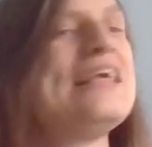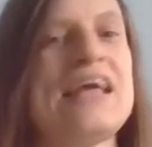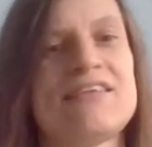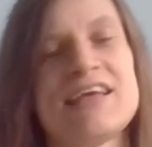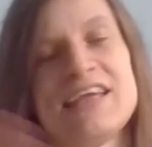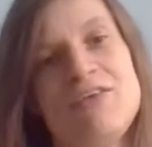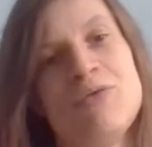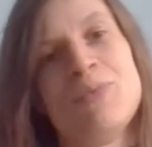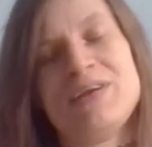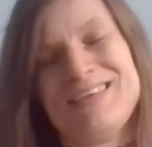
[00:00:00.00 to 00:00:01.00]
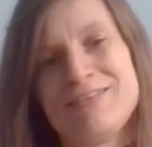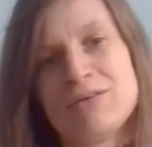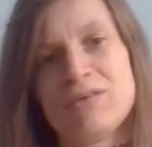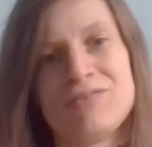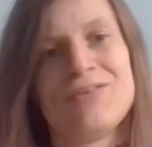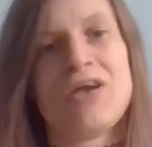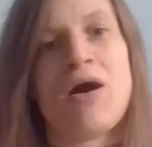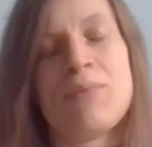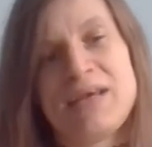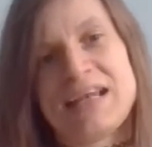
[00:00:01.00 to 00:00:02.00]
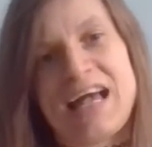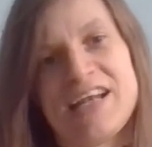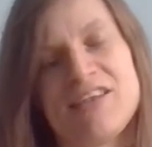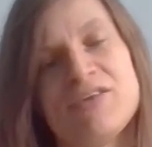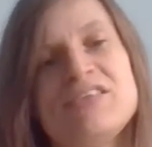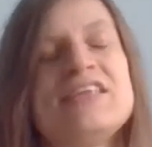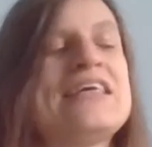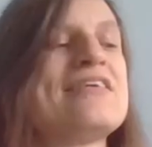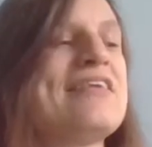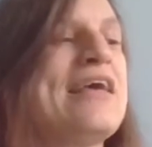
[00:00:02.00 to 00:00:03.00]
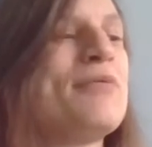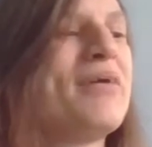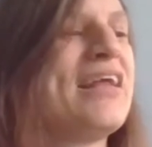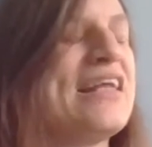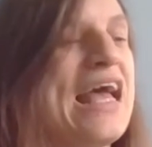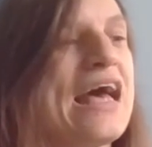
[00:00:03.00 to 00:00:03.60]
yes, I can always sort of go and add those things in, but